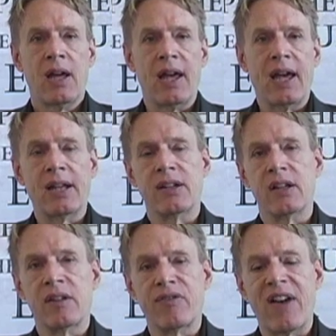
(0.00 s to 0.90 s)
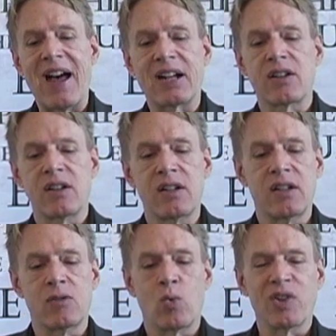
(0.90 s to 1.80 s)
And in fact,
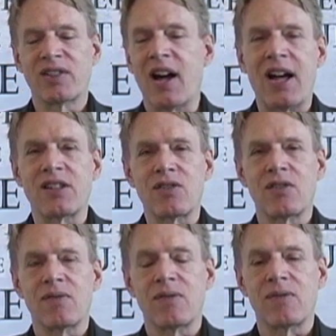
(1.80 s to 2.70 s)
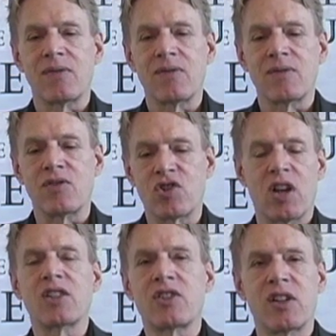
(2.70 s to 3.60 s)
it was not
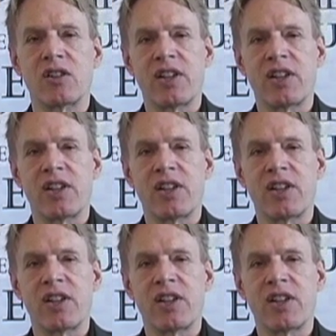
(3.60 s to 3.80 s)
just their